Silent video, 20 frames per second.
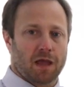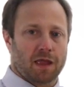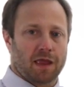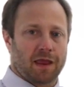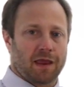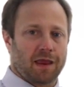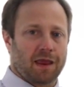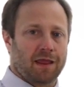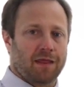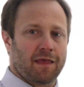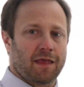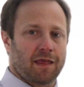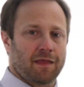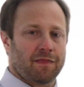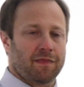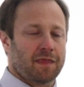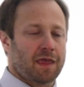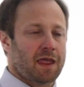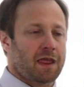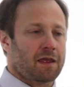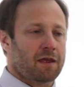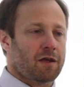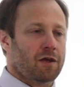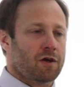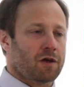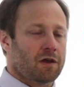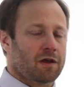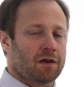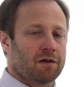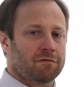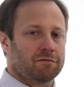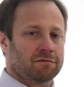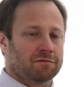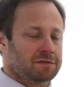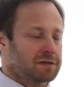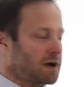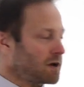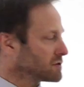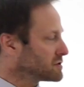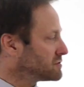in their
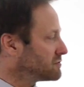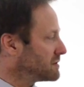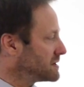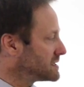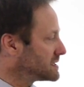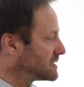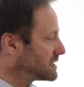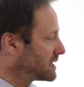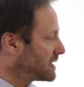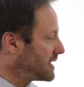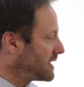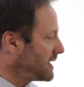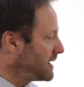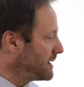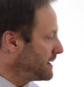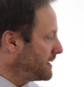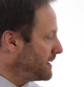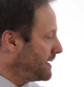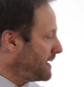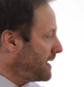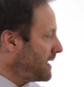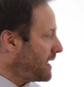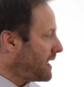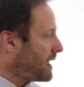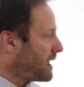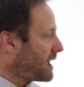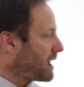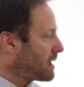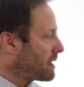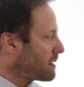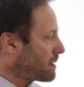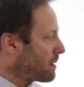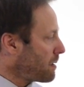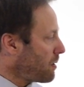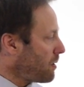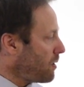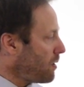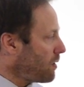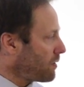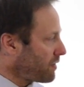results recently.
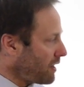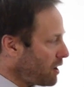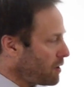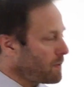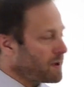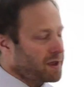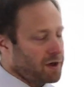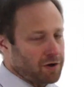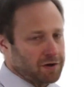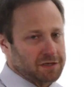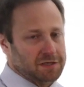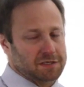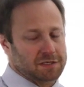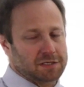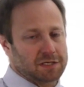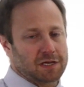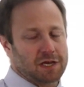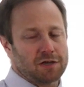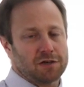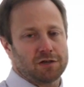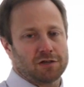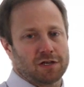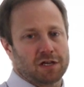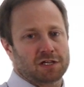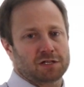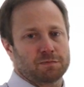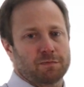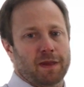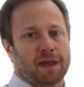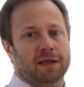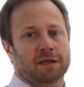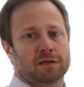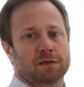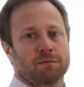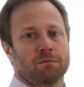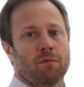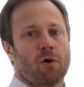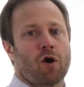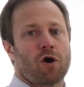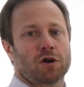Although we continue to expect
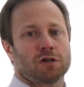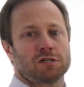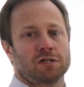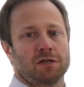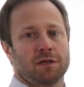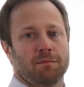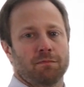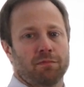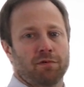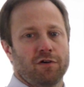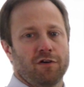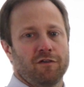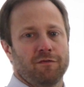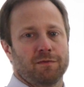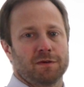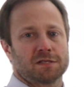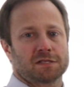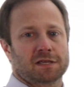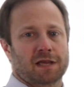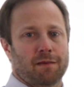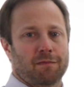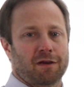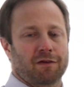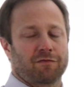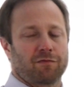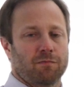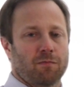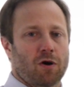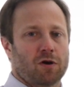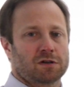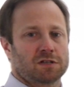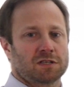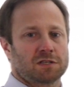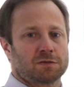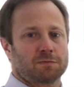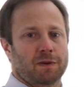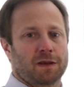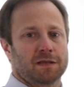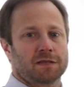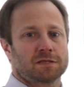margin improvements coming from Marks and
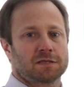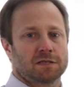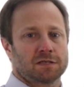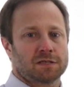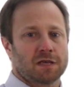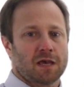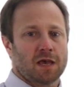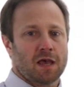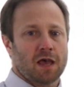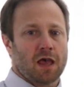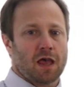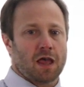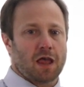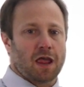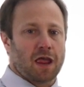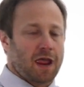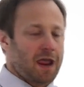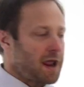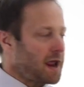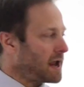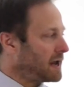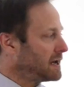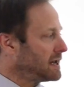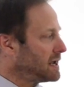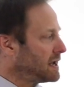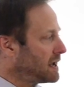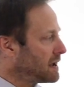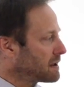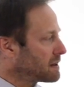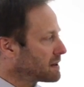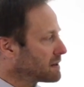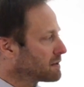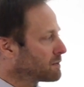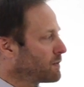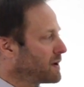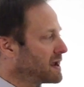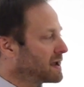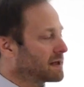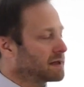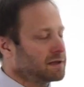Spencers, any
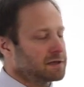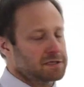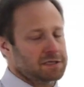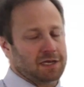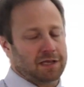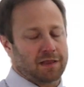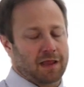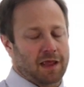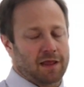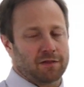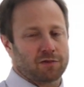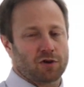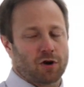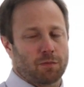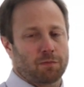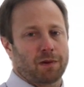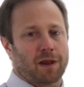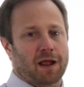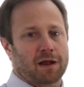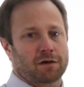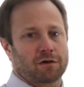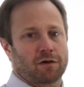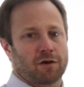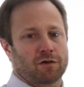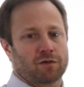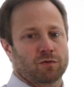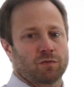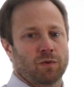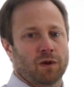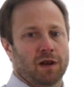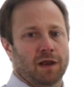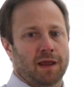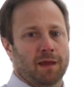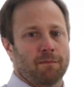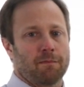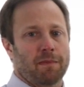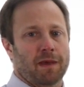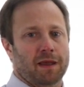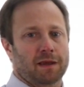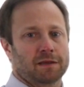weakness in top-line growth will
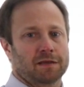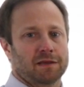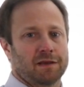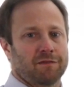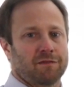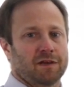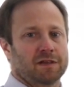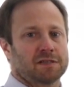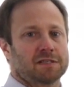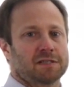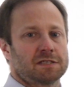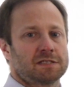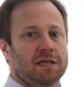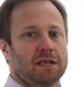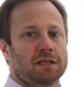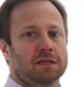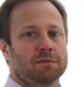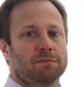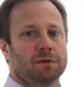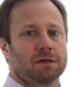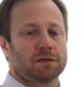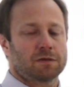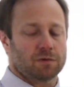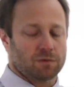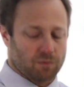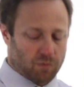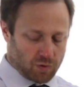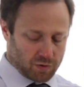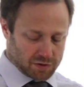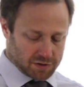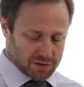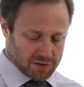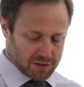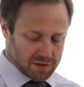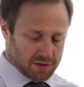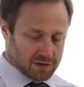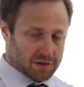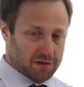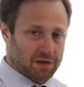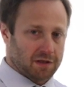impact investor sentiment towards
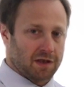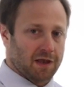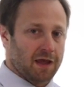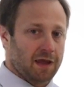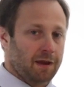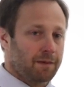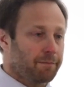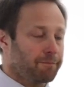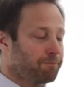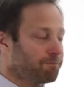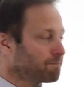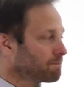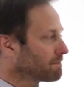the name.